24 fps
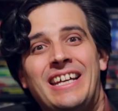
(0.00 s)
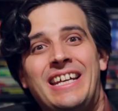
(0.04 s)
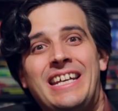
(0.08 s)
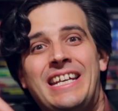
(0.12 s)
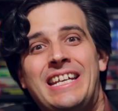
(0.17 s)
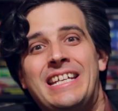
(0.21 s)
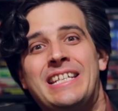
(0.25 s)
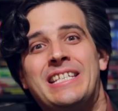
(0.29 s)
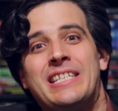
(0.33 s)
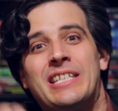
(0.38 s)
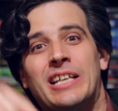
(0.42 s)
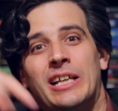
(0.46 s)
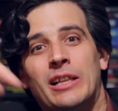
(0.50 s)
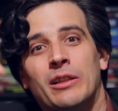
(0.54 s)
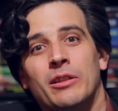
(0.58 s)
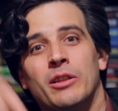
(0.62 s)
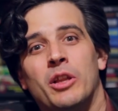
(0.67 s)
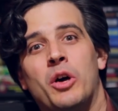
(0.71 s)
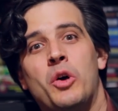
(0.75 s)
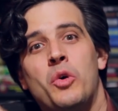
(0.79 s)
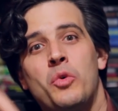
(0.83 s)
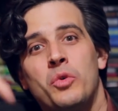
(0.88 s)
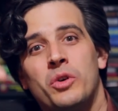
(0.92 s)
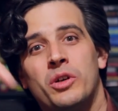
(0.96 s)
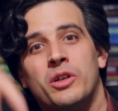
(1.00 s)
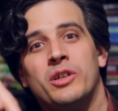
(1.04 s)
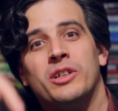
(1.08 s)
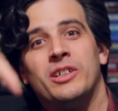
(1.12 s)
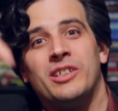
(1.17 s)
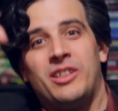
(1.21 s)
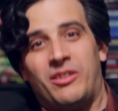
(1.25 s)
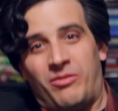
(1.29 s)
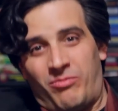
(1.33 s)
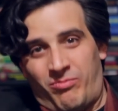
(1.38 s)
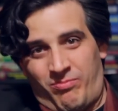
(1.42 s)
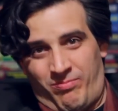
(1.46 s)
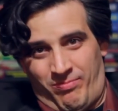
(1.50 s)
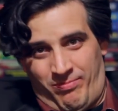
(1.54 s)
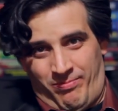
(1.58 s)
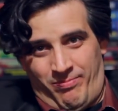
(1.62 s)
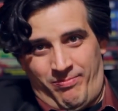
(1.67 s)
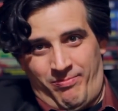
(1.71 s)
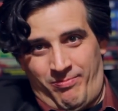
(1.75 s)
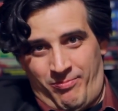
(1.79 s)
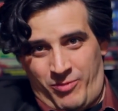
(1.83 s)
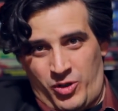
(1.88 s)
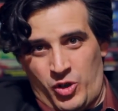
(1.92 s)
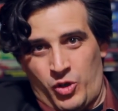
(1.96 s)
He's a low good
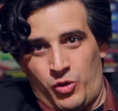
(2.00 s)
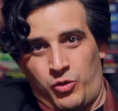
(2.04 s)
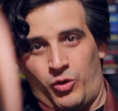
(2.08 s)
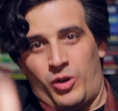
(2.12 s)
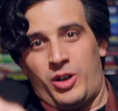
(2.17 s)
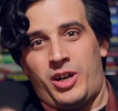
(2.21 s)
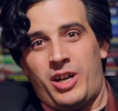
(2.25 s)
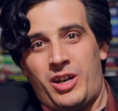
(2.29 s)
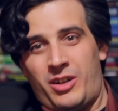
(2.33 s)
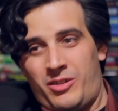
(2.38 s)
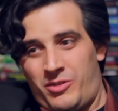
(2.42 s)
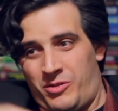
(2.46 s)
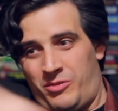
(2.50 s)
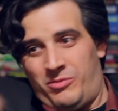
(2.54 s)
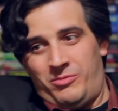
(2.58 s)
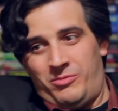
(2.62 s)
crook